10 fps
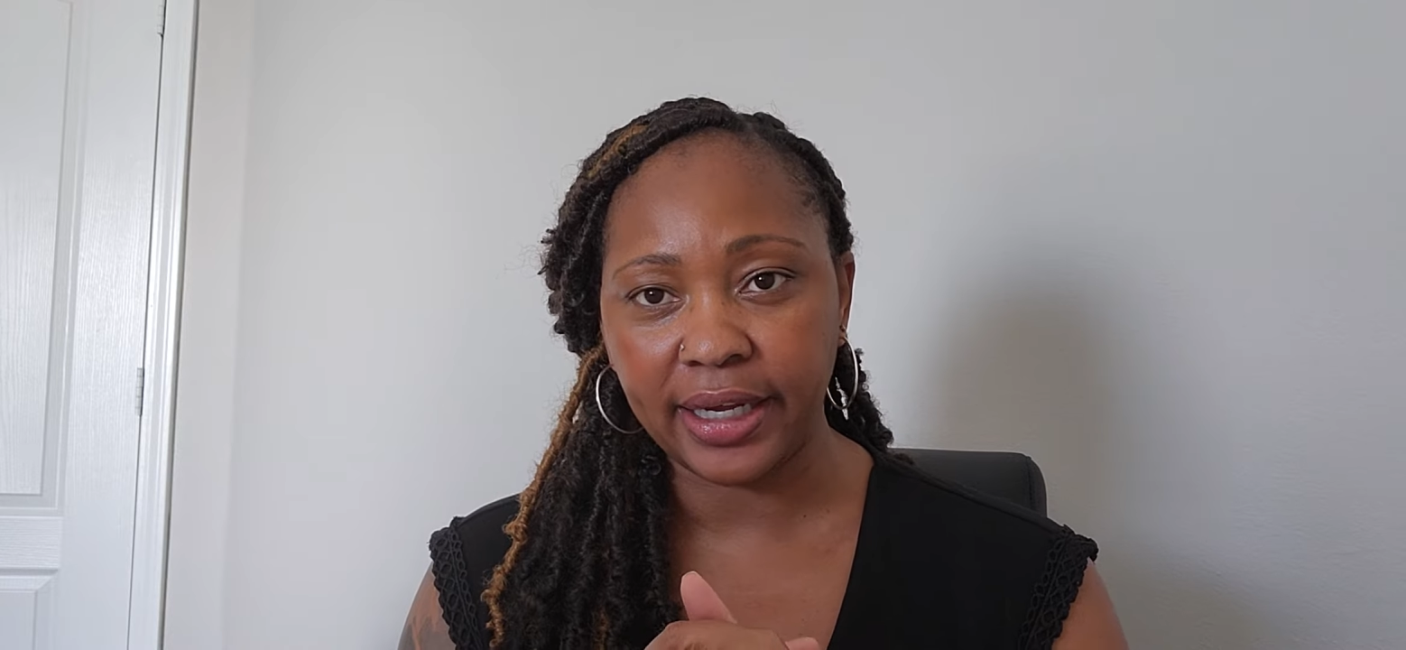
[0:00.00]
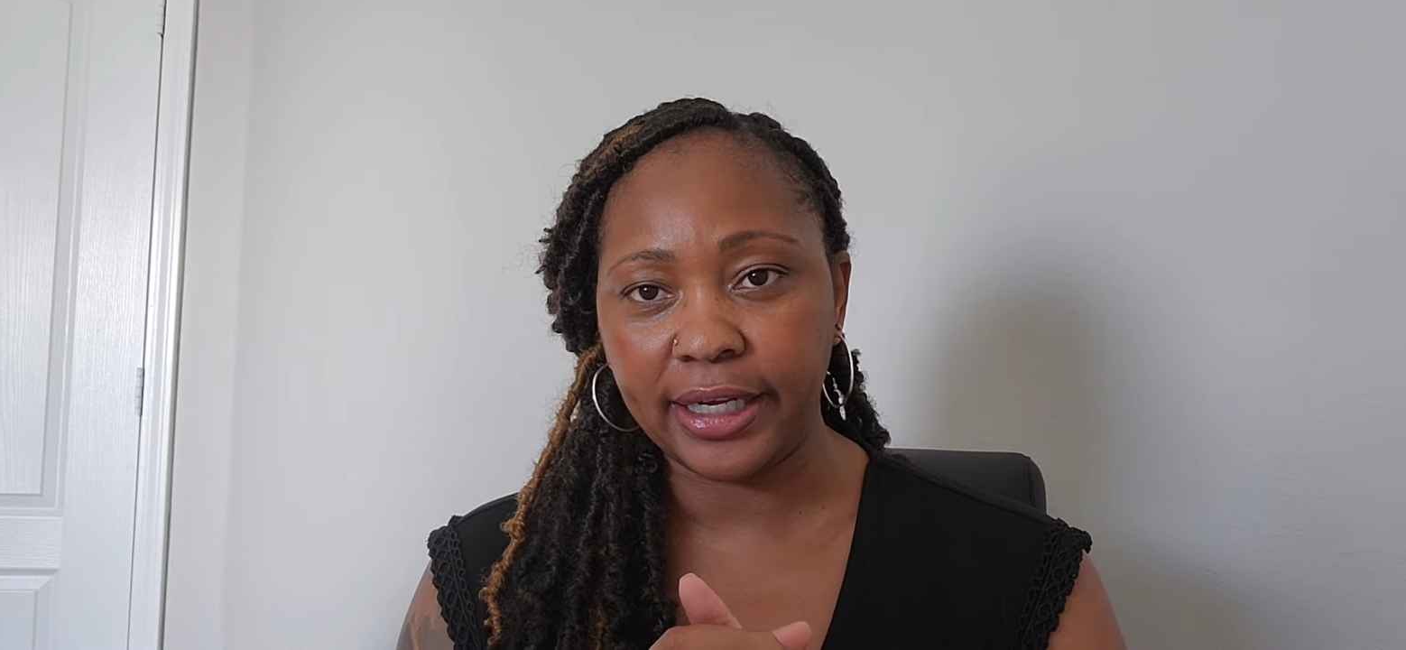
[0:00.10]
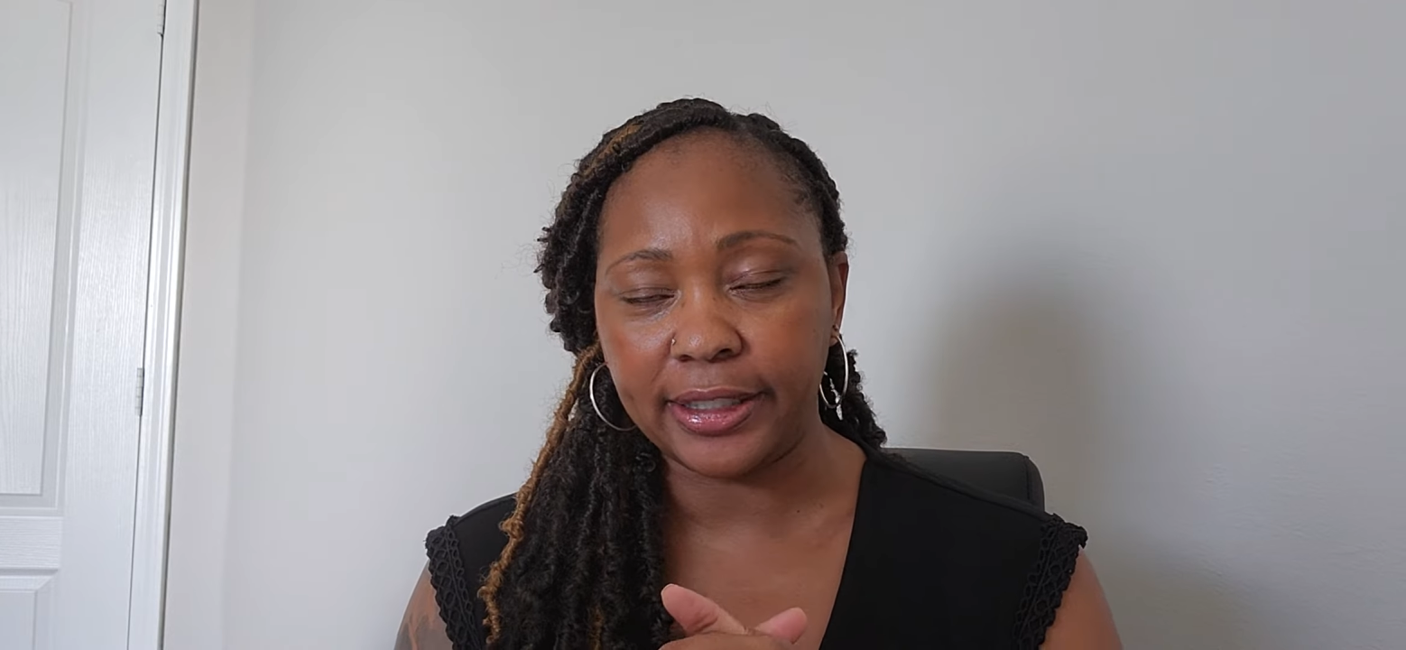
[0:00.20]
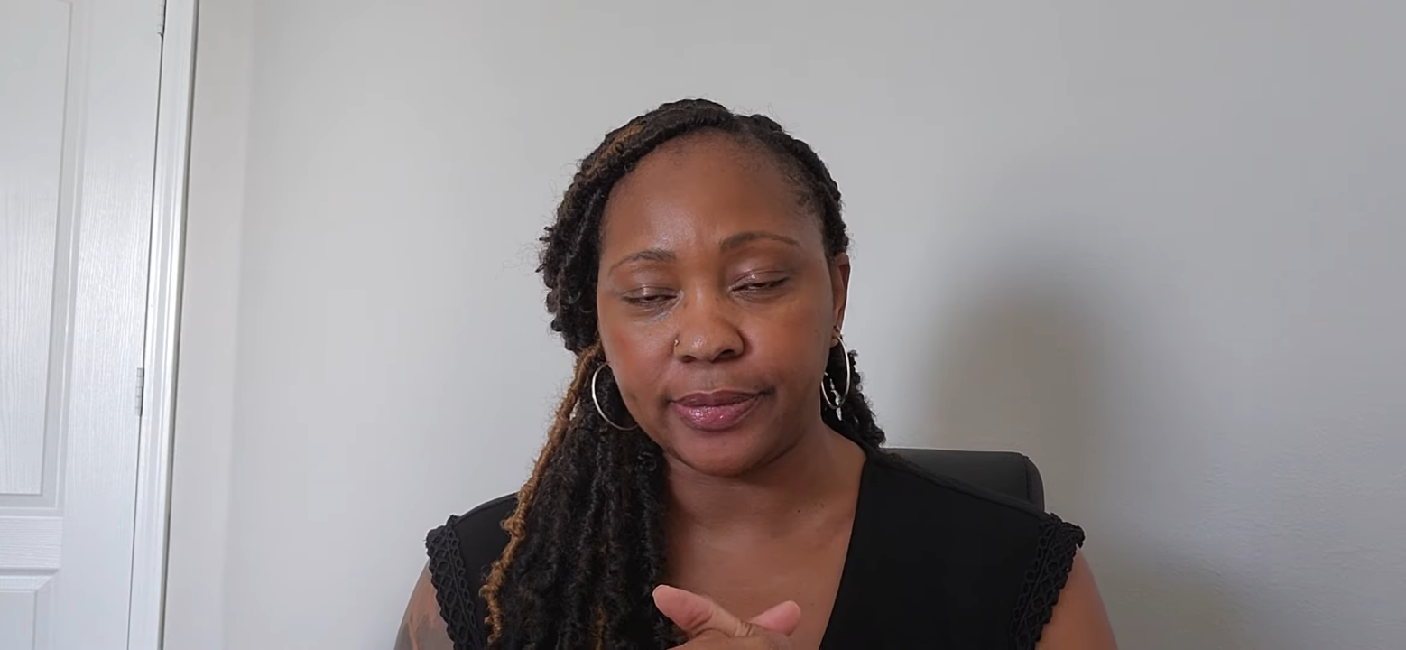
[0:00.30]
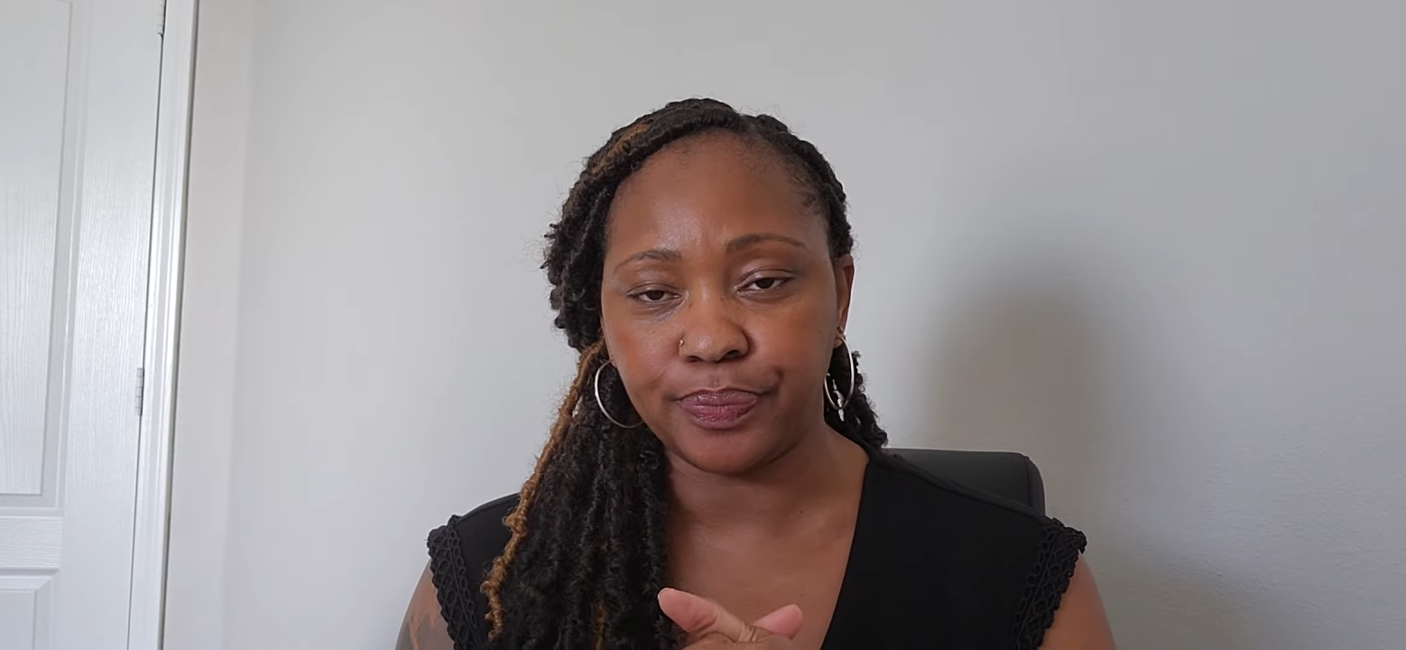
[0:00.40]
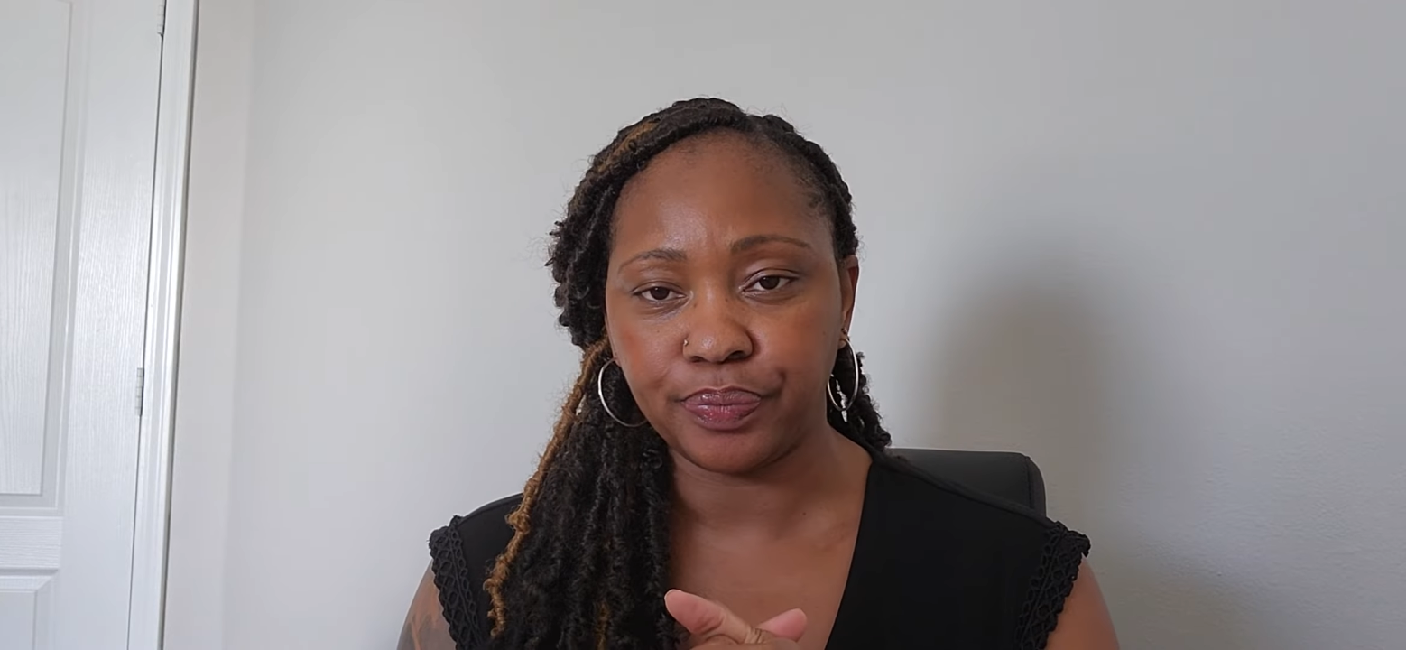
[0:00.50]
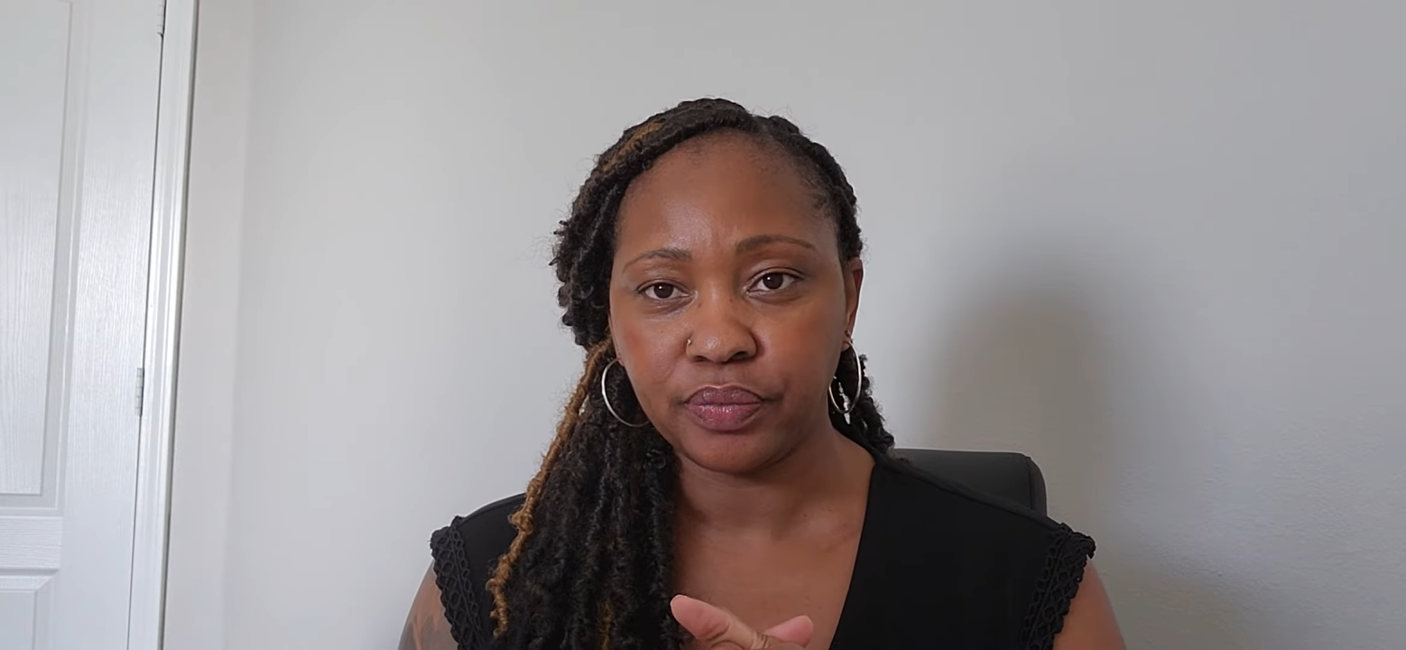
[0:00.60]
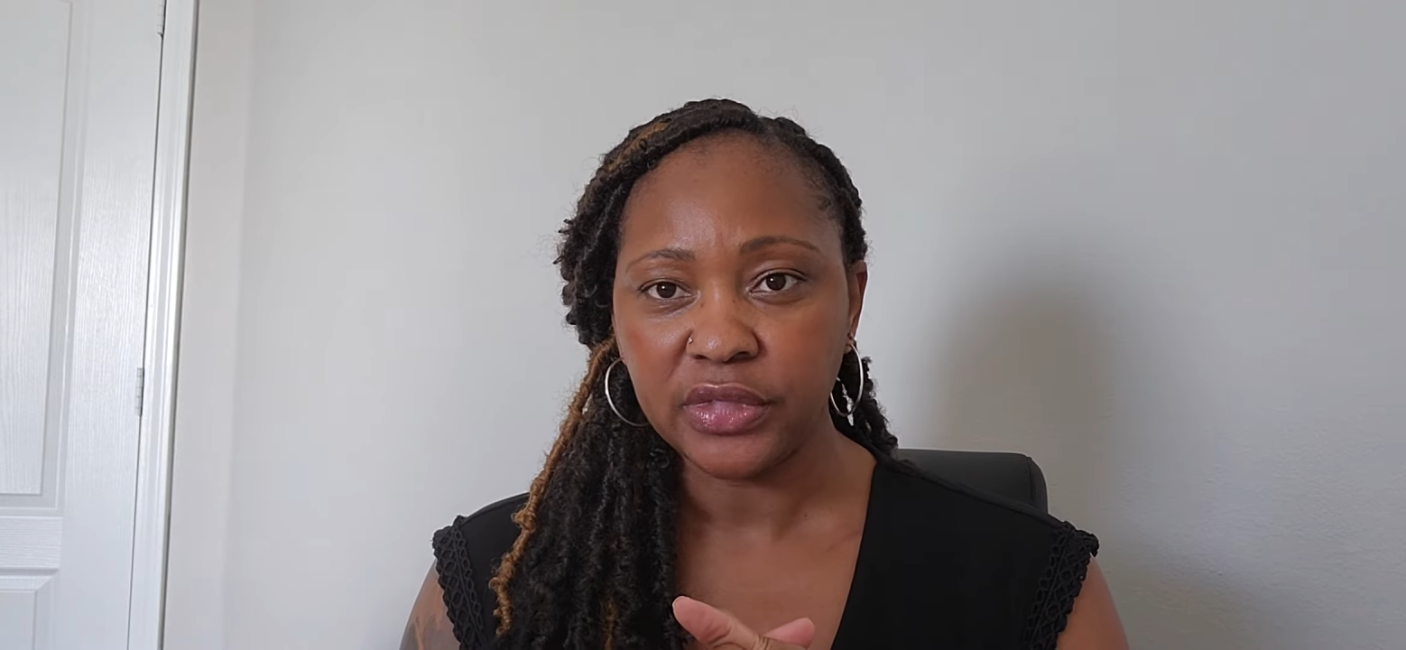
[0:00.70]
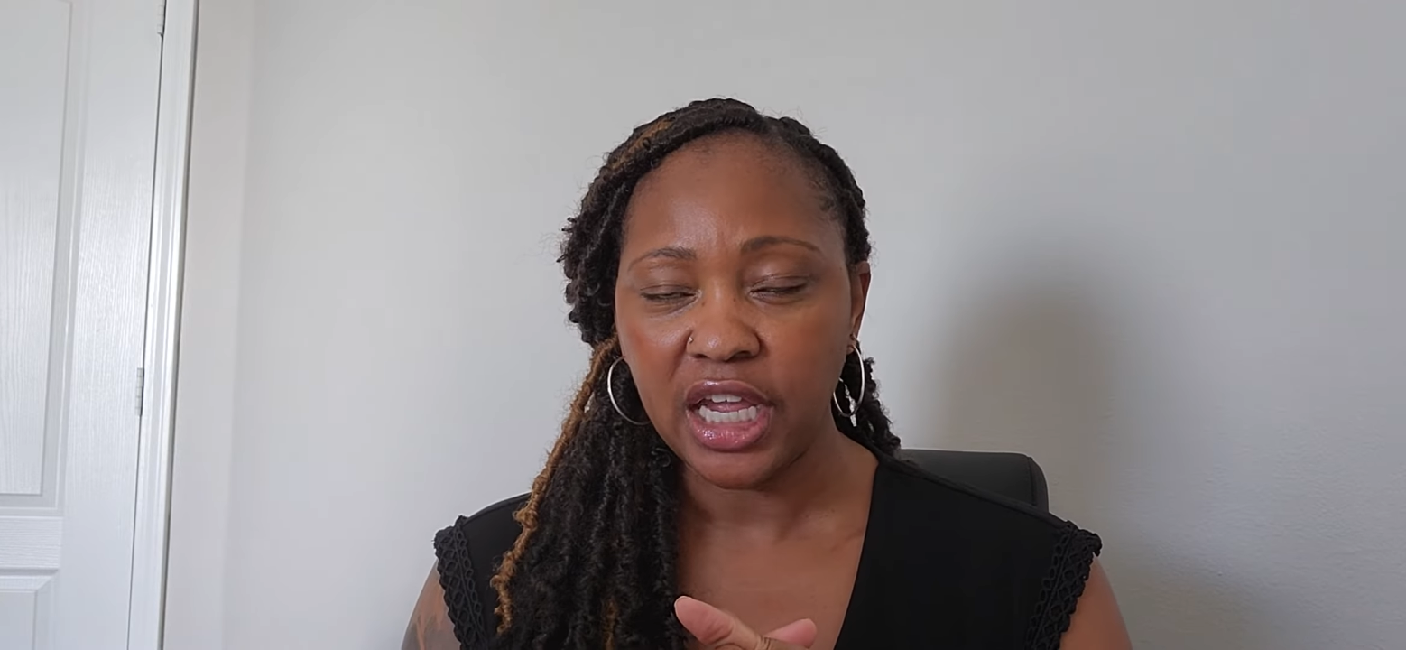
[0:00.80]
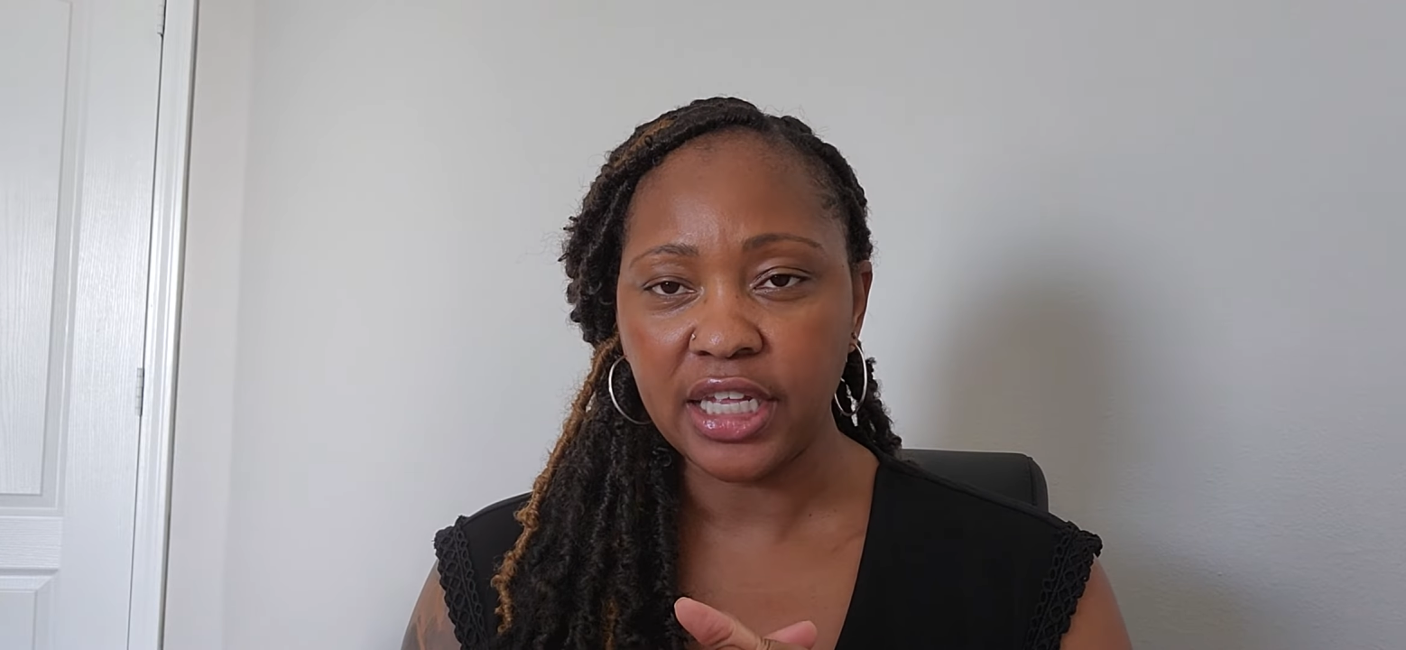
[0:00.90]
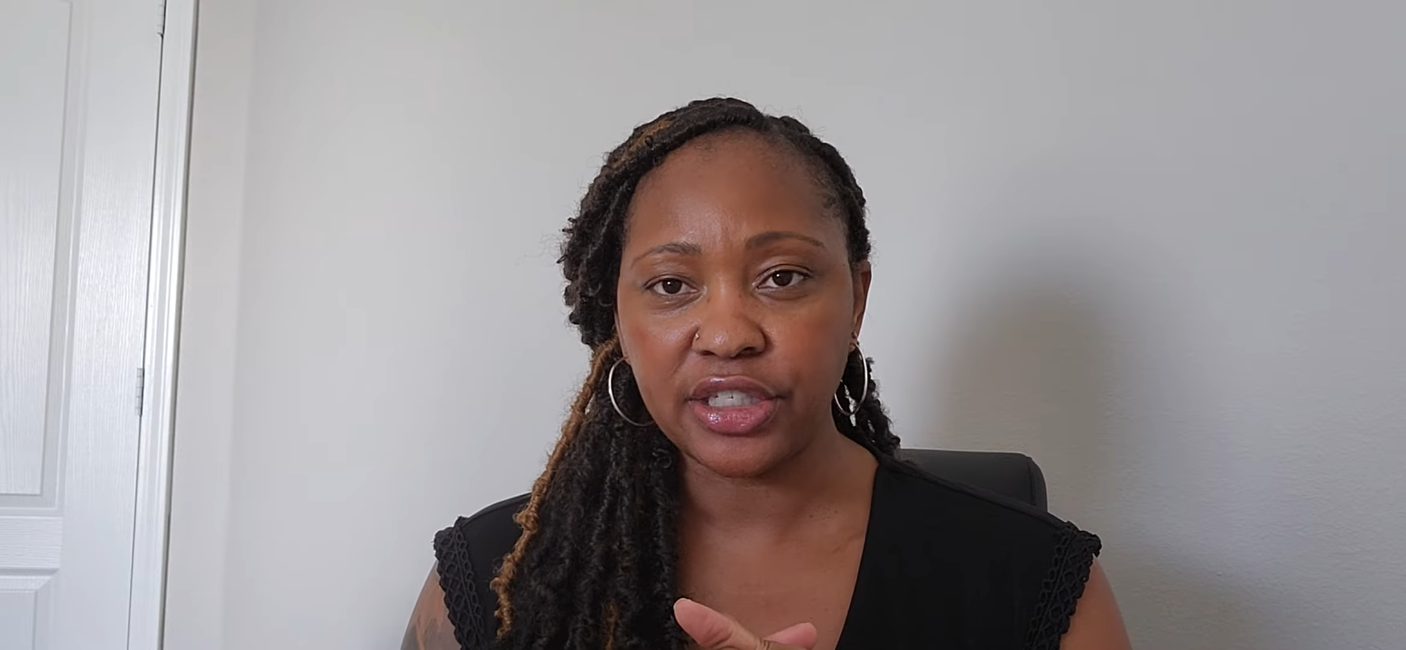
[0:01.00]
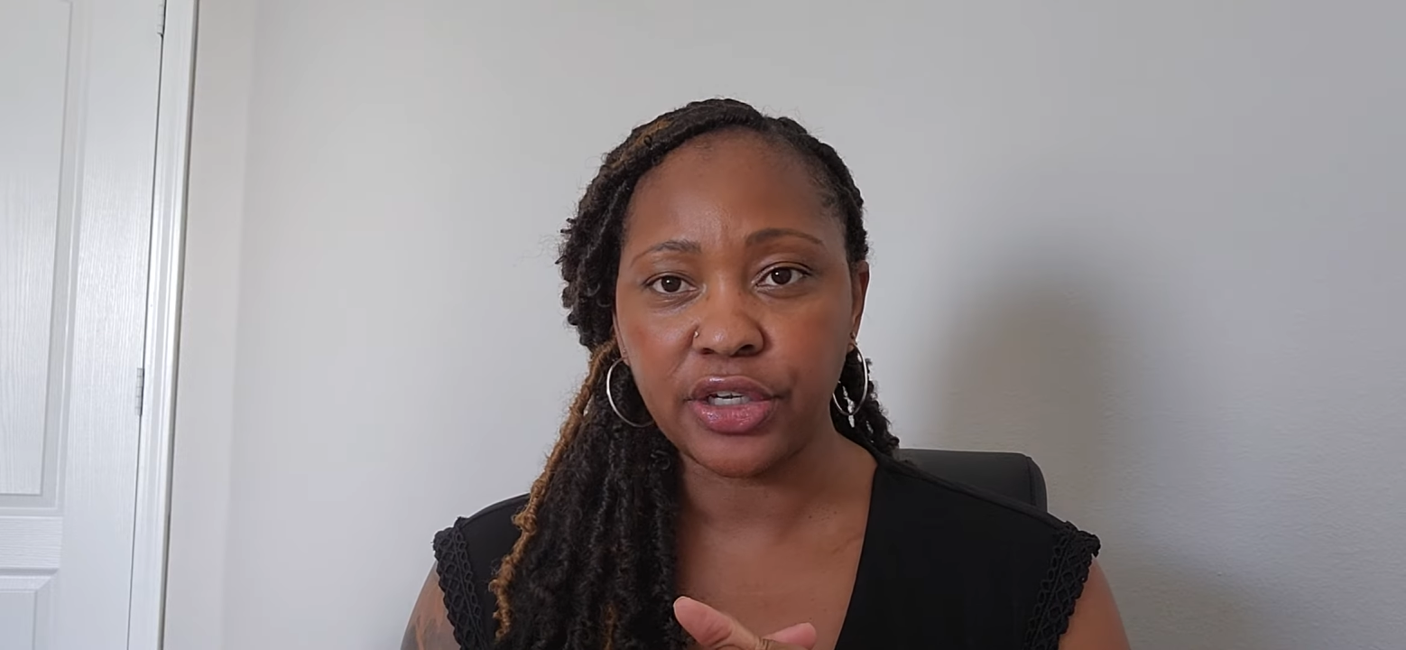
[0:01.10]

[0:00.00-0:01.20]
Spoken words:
And